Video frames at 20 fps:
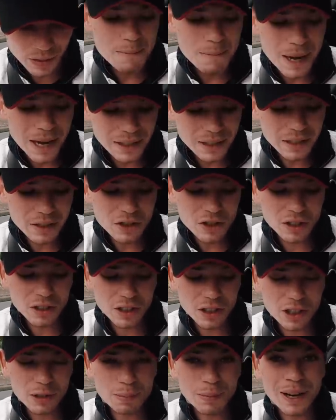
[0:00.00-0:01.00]
Passenger
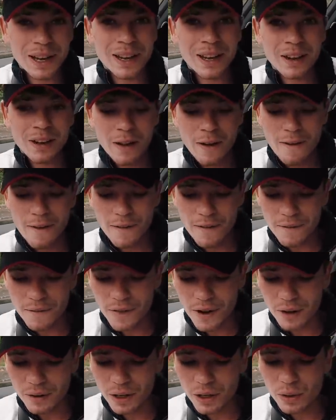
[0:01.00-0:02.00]
display,
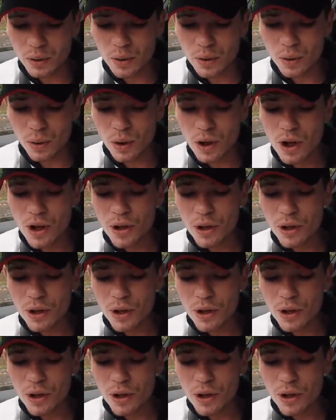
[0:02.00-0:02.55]
very cool,